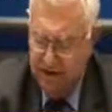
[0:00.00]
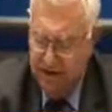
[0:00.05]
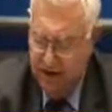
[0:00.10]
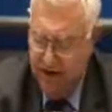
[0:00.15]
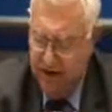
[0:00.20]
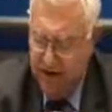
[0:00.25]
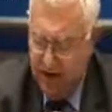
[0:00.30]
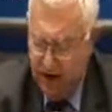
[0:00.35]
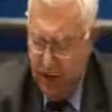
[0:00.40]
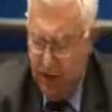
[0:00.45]

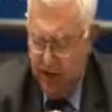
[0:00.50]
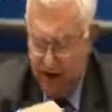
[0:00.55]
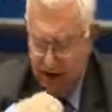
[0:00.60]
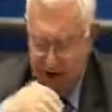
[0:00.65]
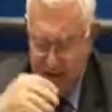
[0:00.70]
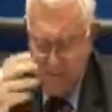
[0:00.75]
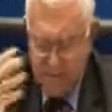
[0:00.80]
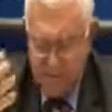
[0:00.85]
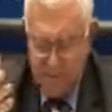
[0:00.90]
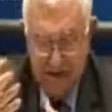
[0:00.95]
how
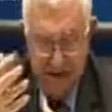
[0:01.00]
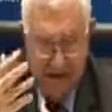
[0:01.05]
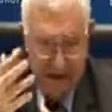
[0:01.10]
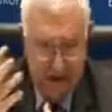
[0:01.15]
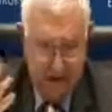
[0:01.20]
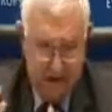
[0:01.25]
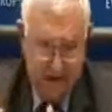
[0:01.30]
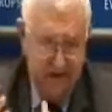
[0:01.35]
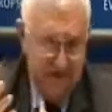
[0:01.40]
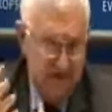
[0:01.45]
they can
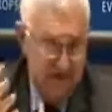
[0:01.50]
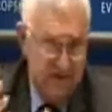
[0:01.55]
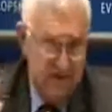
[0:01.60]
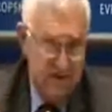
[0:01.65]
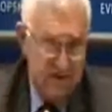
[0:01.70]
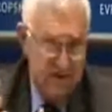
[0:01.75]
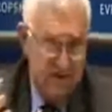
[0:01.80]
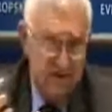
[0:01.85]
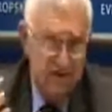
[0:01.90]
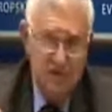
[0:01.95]
mitigate as
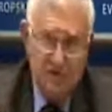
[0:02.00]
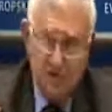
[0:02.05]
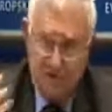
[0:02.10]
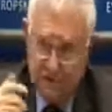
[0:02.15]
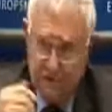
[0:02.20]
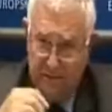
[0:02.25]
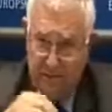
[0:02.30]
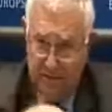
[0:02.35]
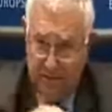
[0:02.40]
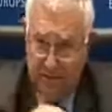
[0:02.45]
much as
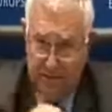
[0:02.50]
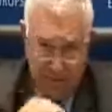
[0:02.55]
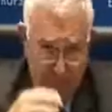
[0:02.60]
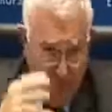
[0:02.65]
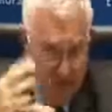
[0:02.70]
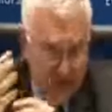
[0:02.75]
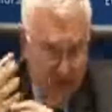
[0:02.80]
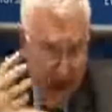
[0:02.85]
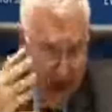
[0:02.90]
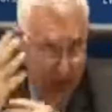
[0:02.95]
possible
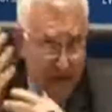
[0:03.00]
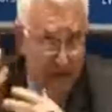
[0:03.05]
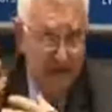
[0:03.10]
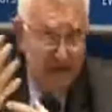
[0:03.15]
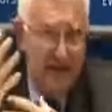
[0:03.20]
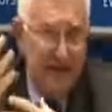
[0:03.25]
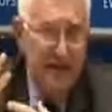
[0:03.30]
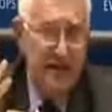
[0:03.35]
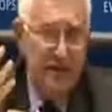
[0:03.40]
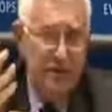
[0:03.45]

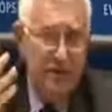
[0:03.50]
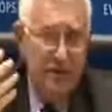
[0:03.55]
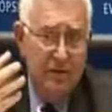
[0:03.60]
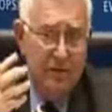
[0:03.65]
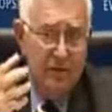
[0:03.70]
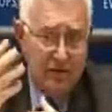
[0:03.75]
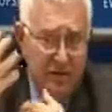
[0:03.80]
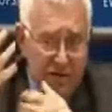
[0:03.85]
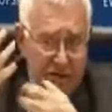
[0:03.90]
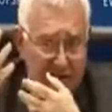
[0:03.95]
any type
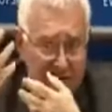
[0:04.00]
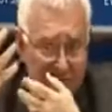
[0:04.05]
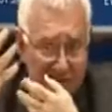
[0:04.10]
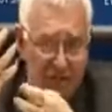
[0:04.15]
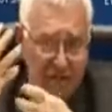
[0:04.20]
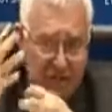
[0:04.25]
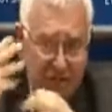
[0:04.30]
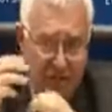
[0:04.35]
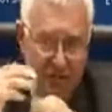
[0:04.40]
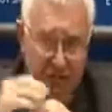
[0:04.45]
of
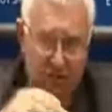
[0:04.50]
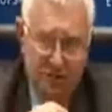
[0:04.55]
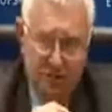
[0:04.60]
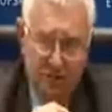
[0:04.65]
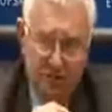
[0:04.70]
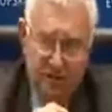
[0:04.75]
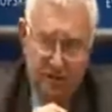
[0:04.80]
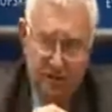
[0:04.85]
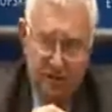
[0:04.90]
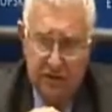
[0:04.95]
risk
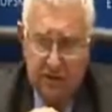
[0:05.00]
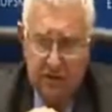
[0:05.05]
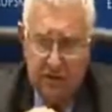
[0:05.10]
from